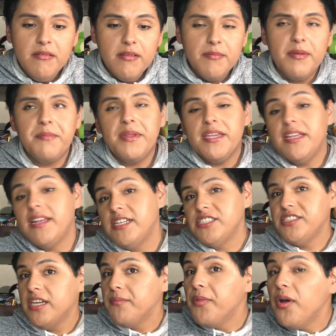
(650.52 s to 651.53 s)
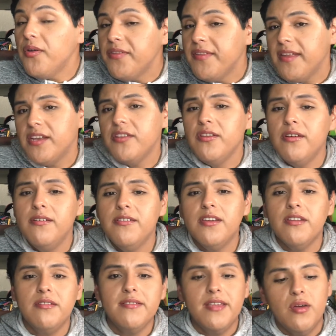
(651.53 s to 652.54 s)
I'm like, can I just take both? Like, no, you can
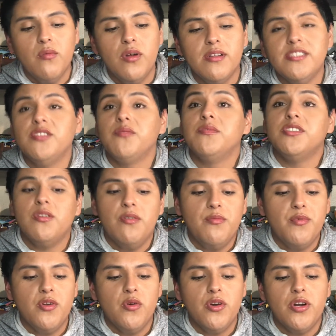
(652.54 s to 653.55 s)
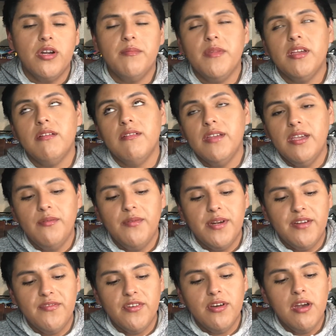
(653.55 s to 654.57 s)
only take one because someone's already pre-ordered. I'm like, okay,
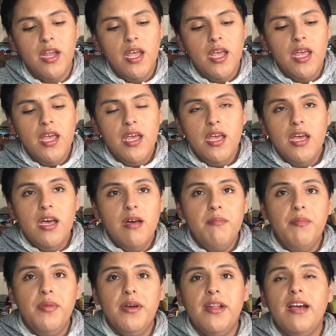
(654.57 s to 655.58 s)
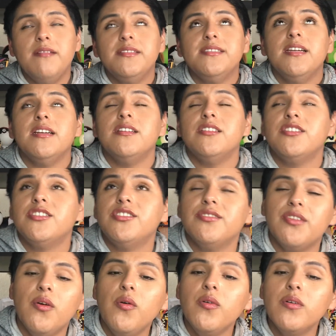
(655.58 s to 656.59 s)
whatever. But I was like, shoot,
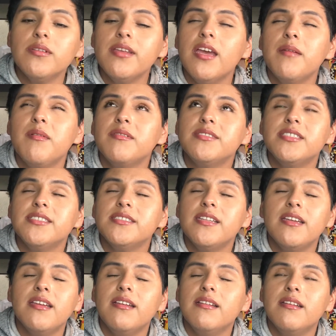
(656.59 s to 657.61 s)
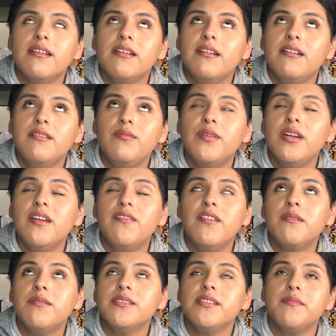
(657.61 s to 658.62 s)
the whole time I was just thinking like, what if
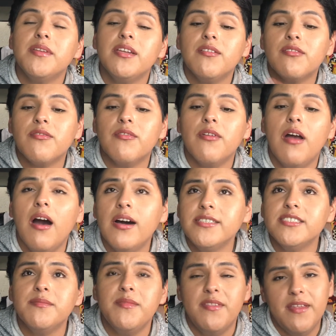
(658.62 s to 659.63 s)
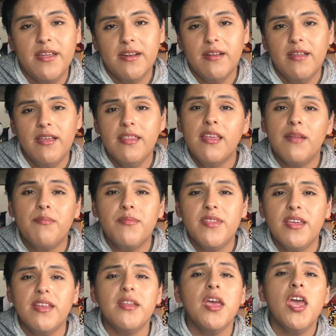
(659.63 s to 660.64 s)
there was something awesome in that
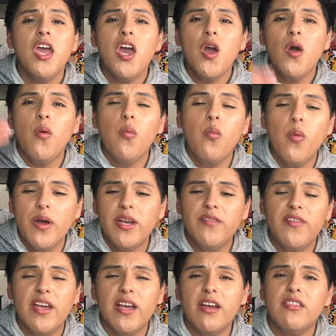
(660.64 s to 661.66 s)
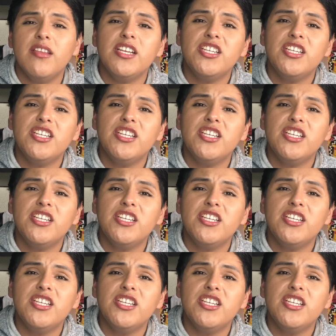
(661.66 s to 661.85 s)
tin? What if I got the